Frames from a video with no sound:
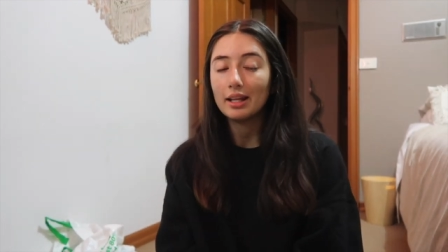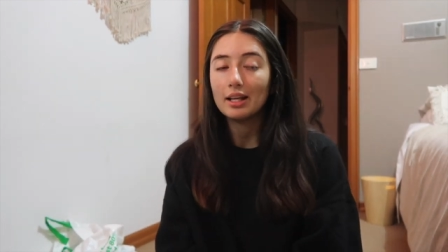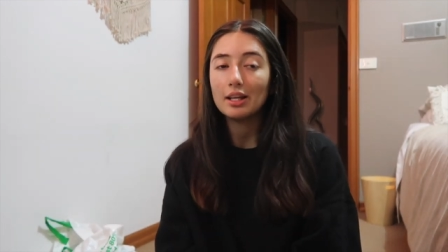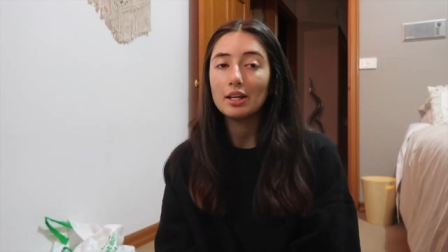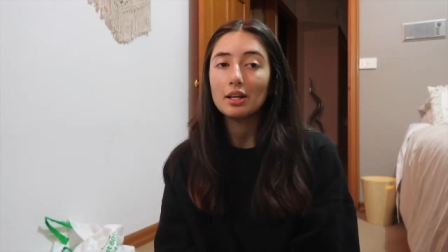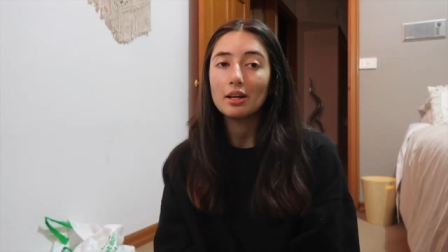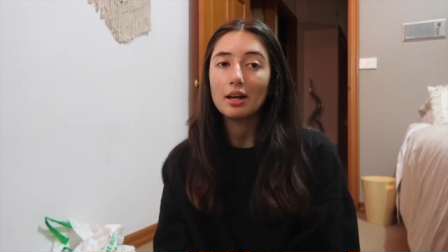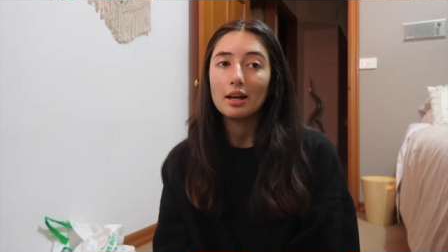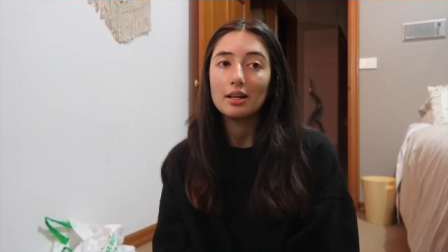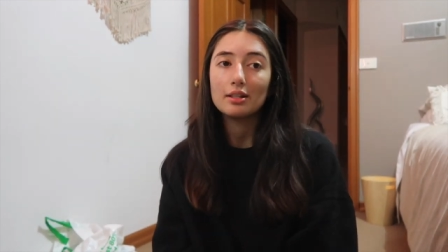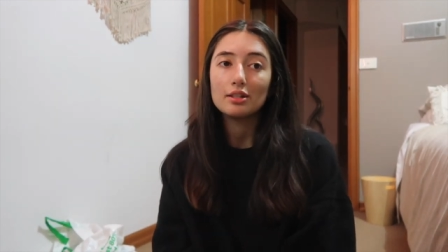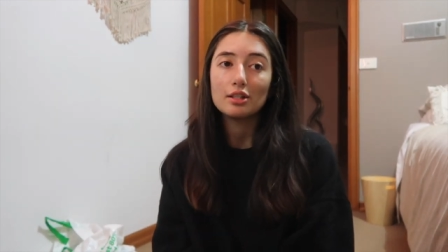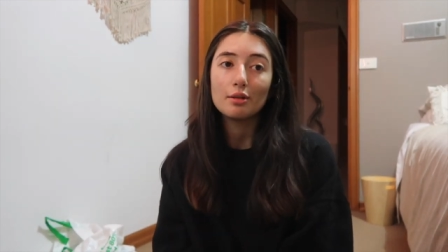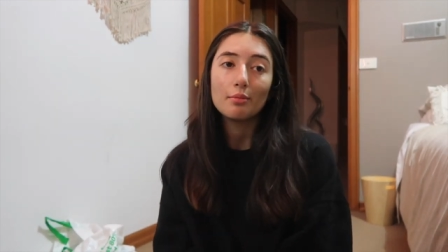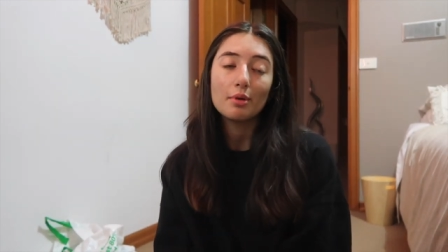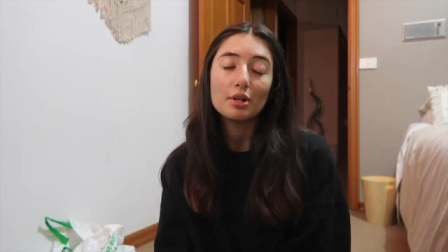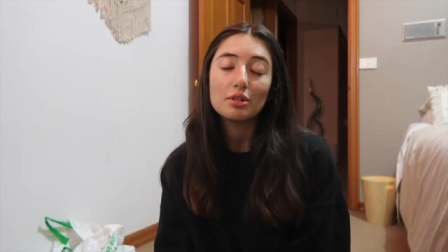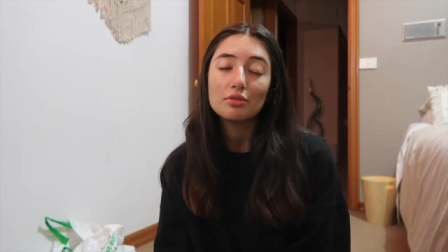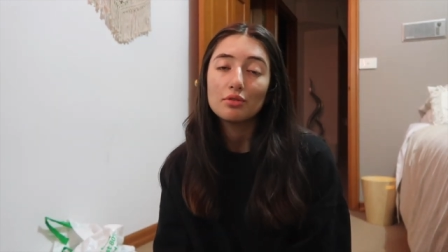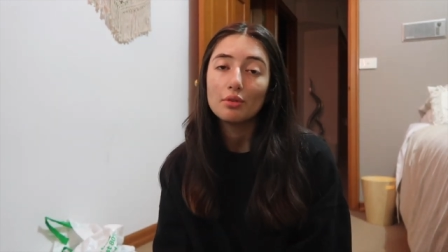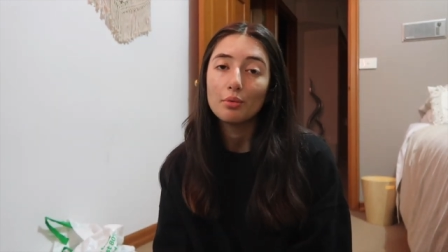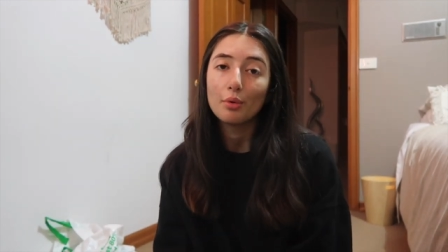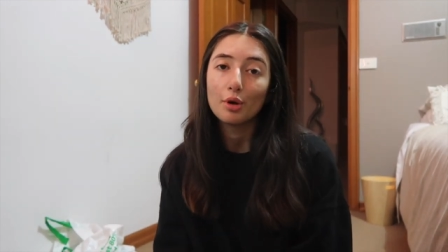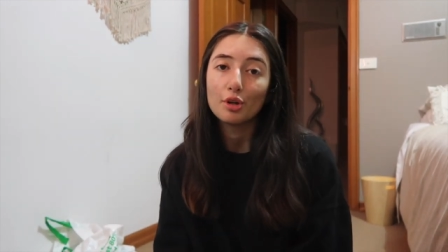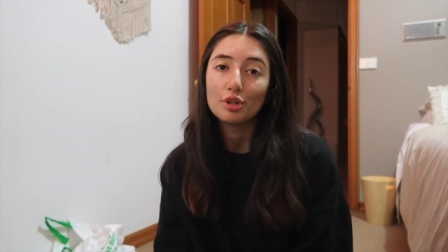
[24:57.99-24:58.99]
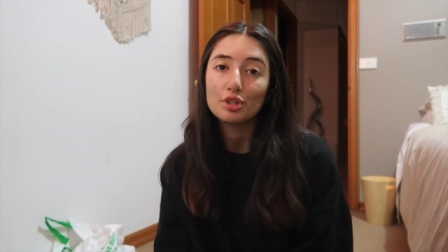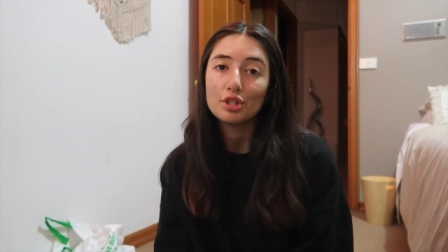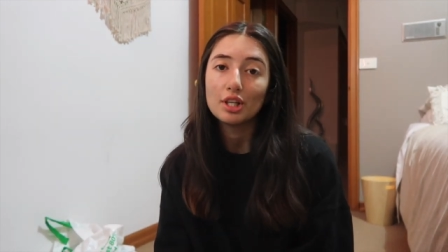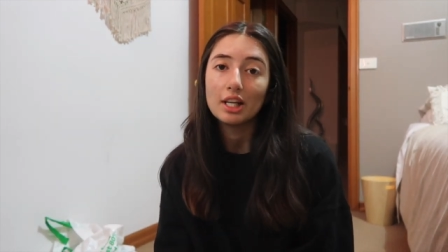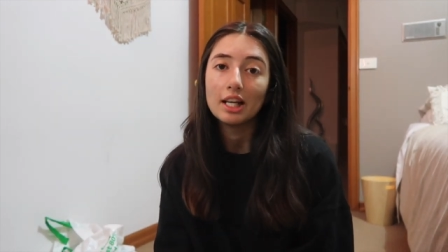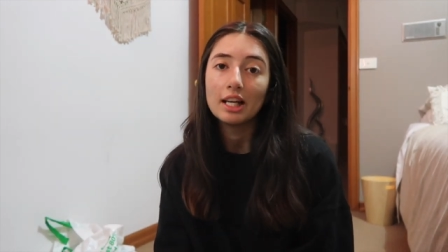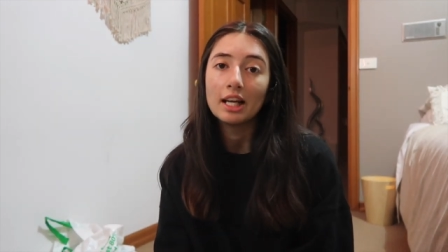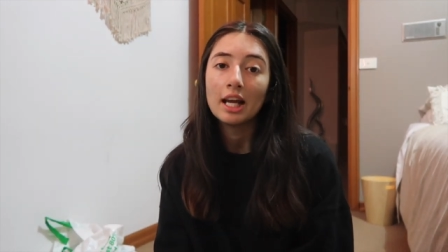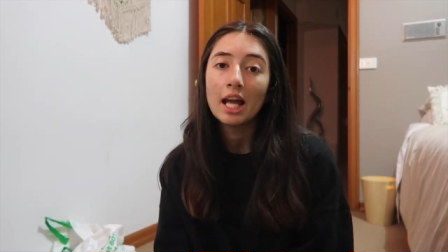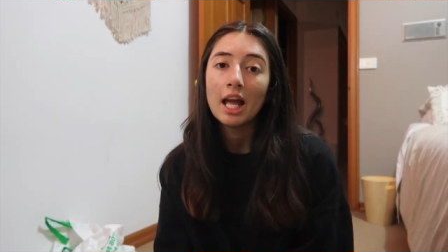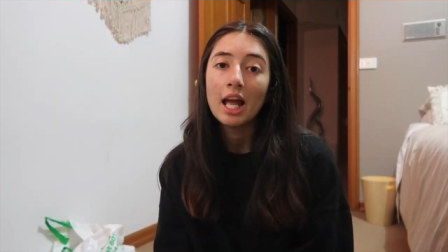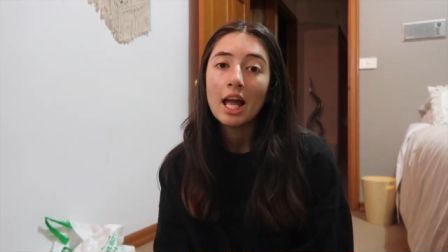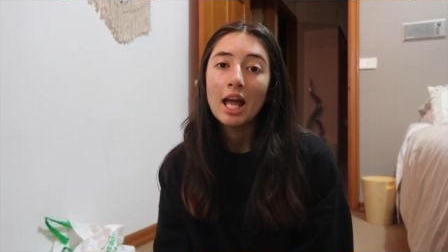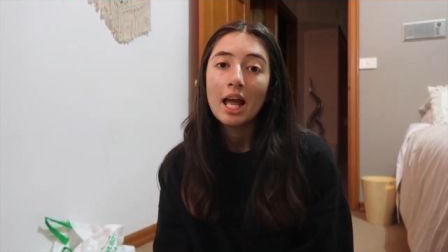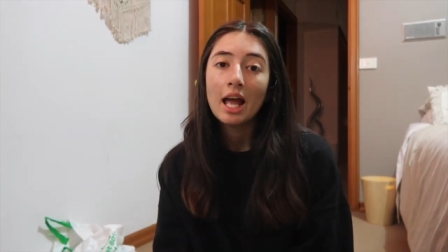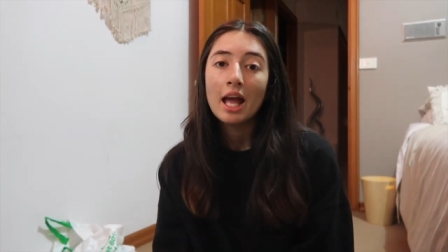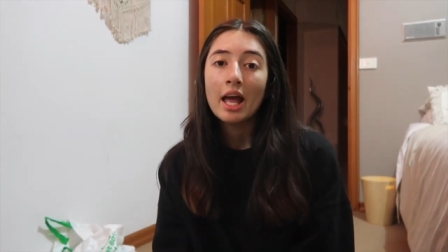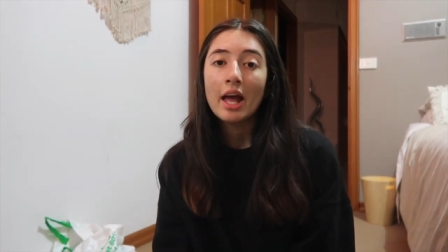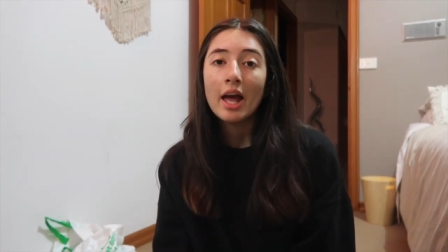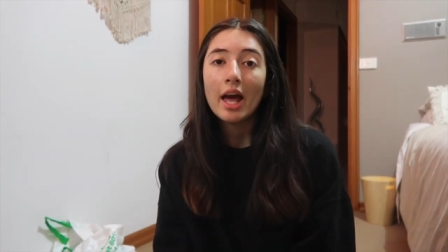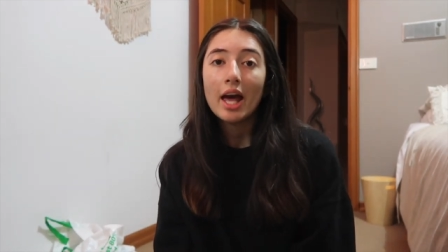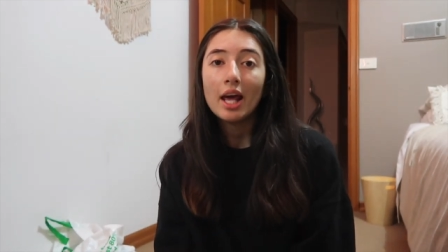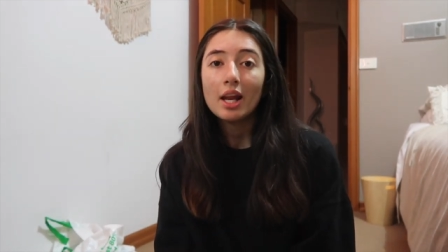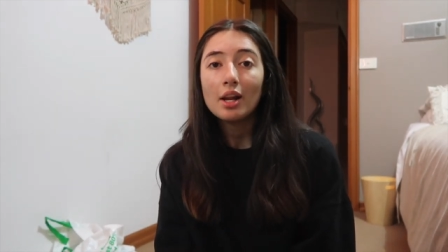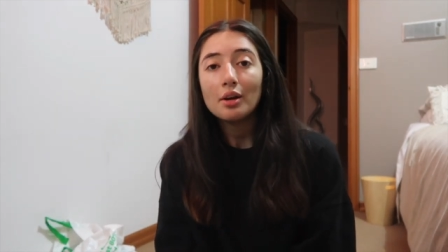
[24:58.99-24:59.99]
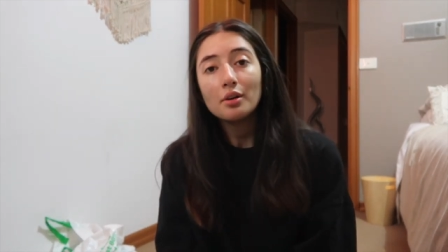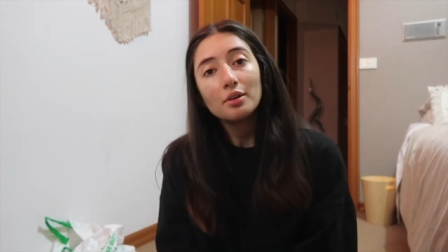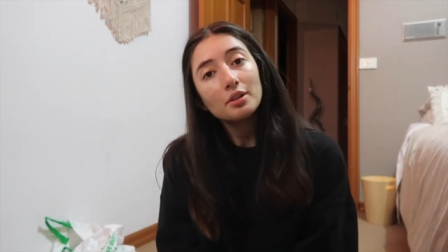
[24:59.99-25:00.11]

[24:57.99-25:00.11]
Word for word: Thank you guys so much for watching and